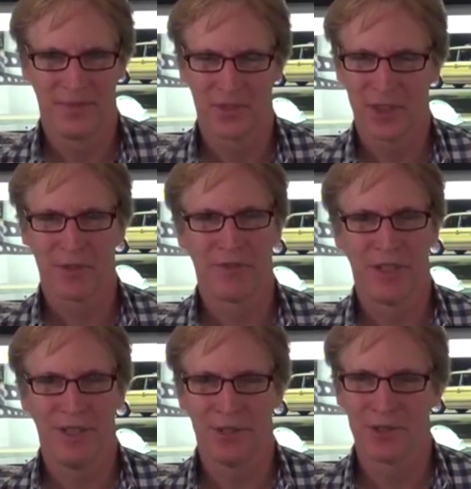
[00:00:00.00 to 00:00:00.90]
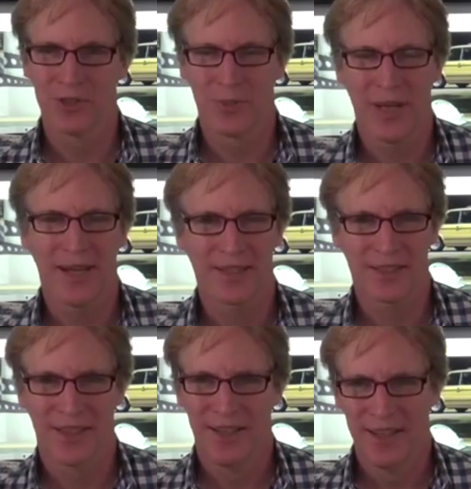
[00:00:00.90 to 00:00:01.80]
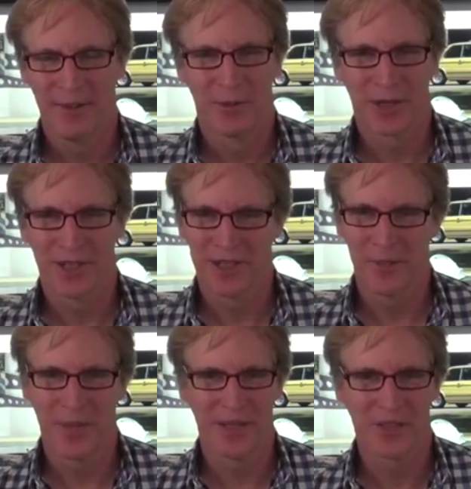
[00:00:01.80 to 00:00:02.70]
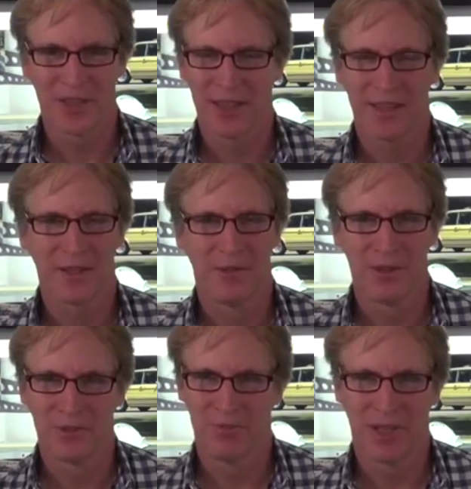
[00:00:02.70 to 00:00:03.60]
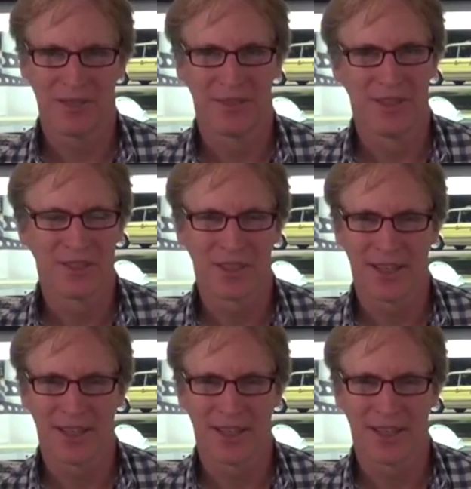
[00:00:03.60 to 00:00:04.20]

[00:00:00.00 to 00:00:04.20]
several videos in the past working on the bench, that thing was marvelous.